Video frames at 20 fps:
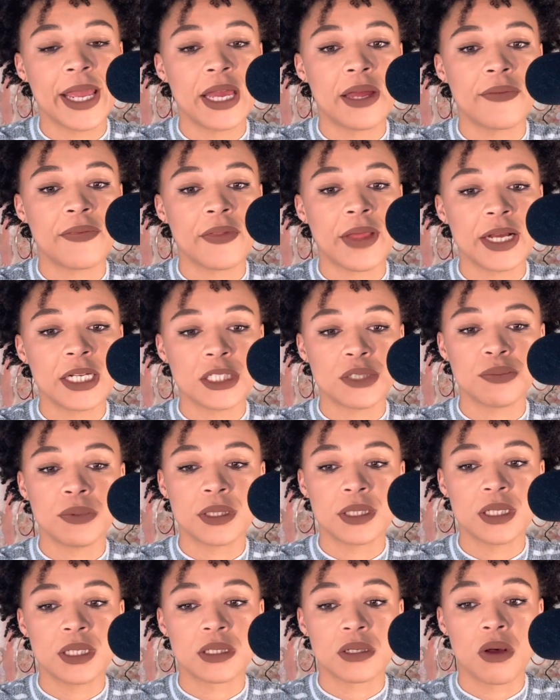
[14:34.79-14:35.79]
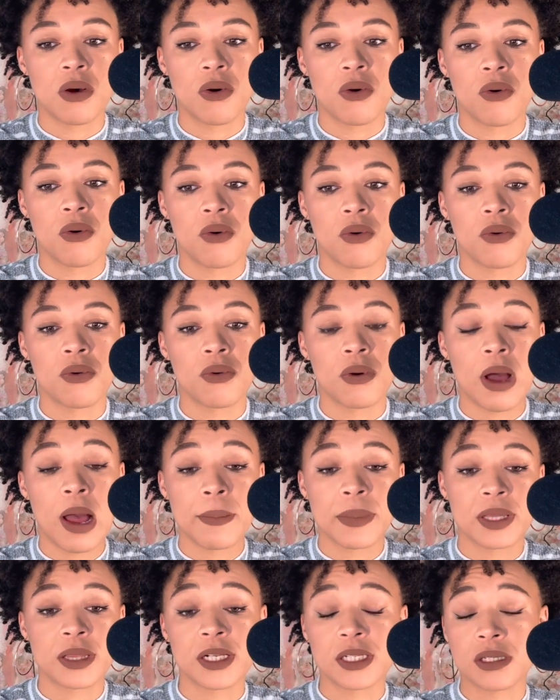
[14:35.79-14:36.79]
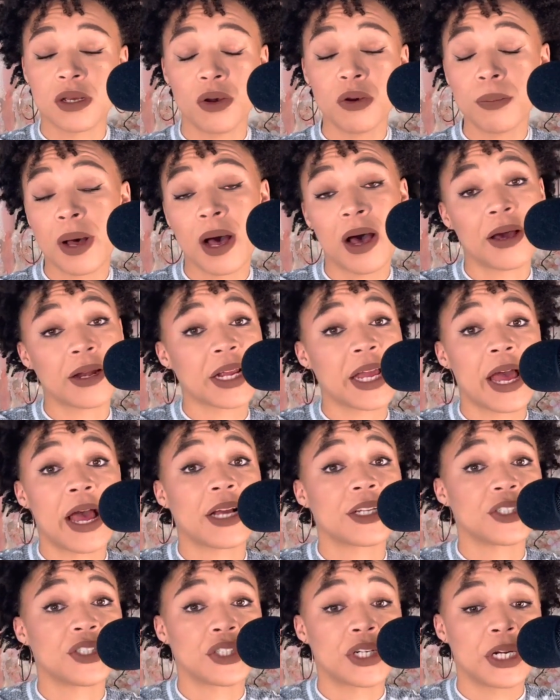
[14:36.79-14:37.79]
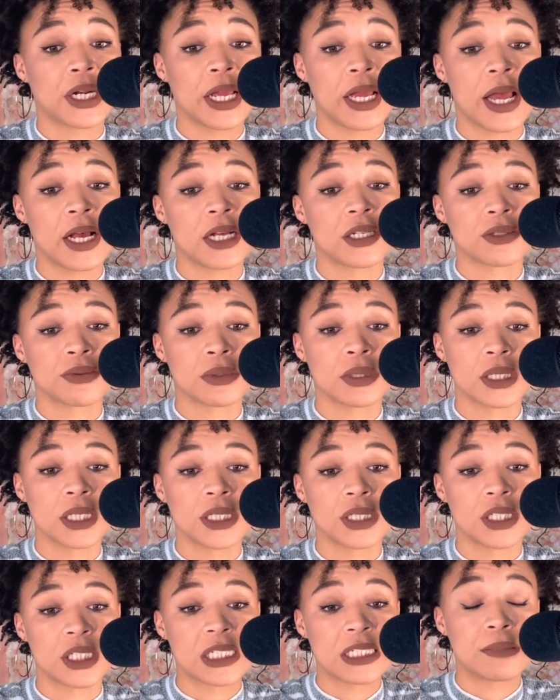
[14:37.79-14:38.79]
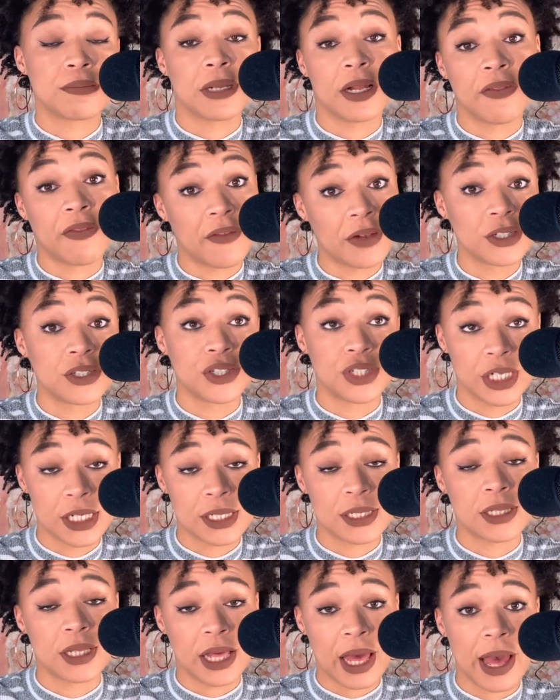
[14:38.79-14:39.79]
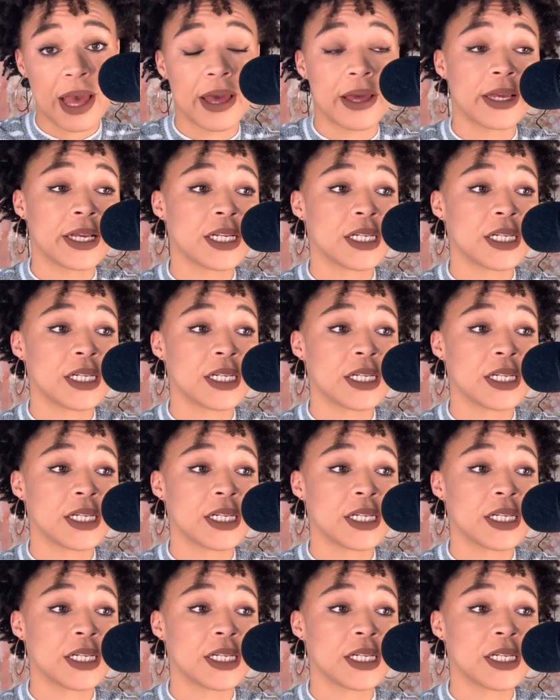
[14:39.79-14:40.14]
And that's what this whole podcast journey has really just been just that.